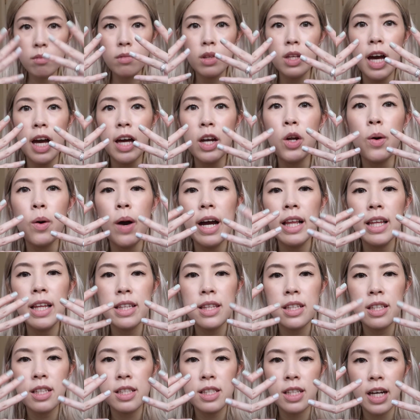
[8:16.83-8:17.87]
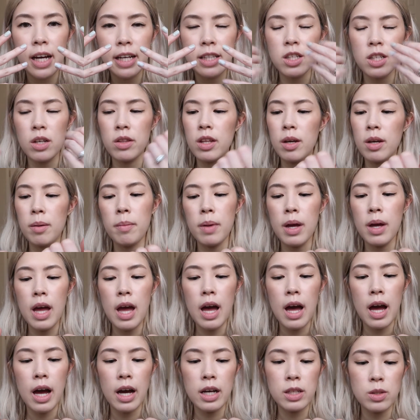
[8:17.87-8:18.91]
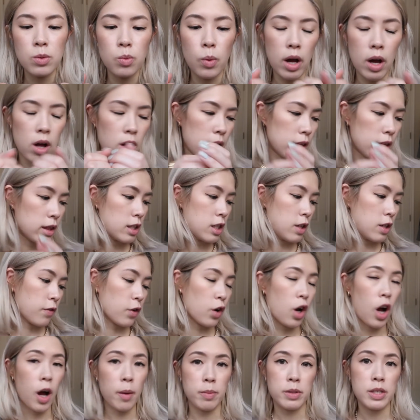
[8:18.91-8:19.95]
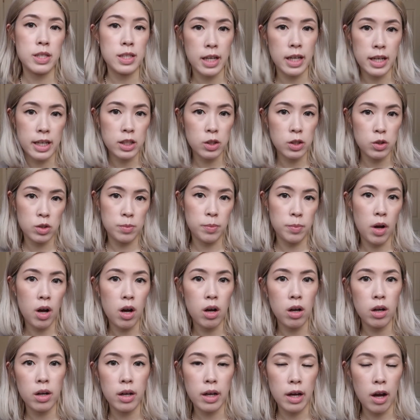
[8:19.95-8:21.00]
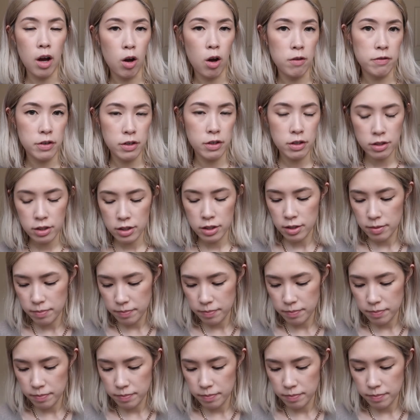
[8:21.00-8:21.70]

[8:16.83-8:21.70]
I don't know, I like the designs on them as well, and the different options that Igloo Spa offers.